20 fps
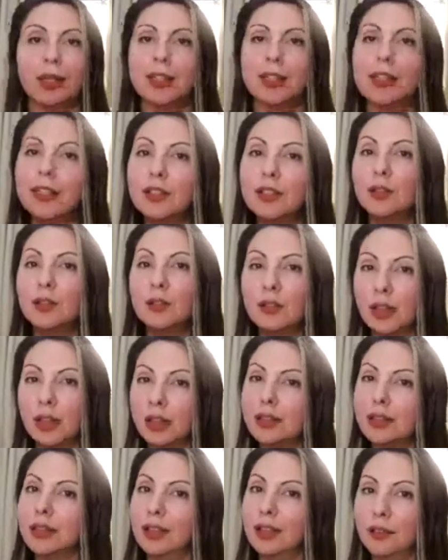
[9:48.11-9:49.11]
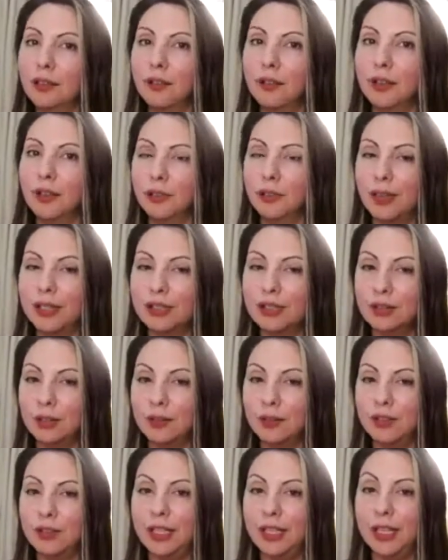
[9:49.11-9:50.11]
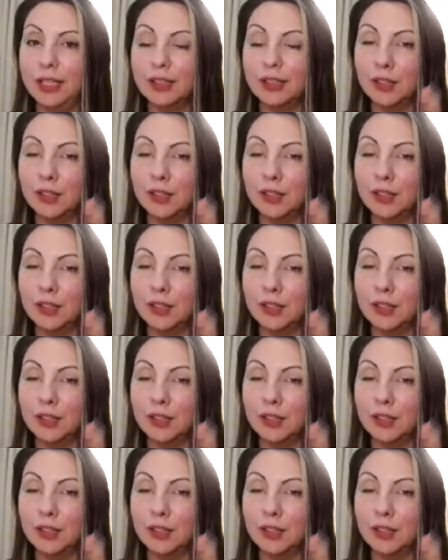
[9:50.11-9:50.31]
and then do nothing for the rest of the year.